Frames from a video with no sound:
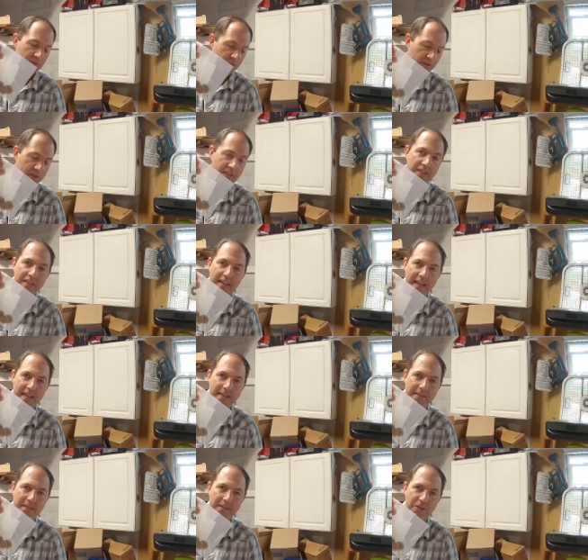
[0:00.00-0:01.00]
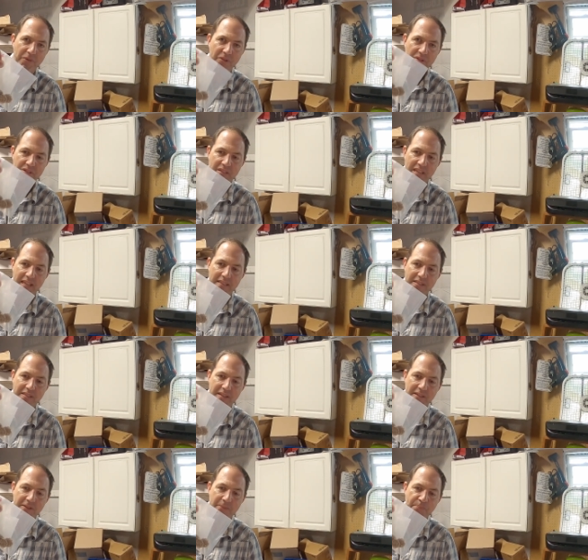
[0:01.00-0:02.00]
or any of that, you know, or estate
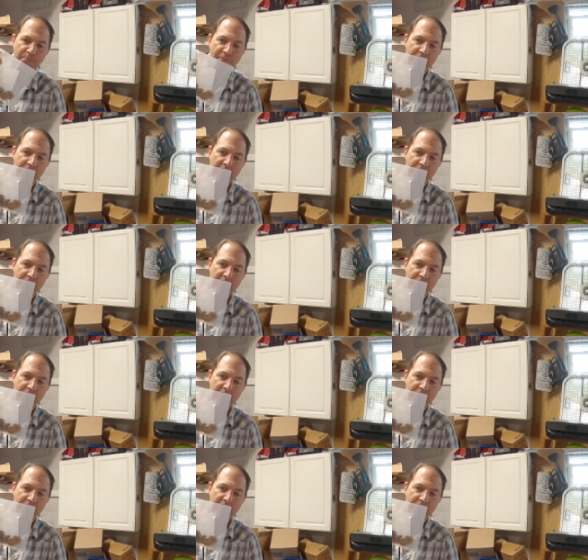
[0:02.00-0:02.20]
sale.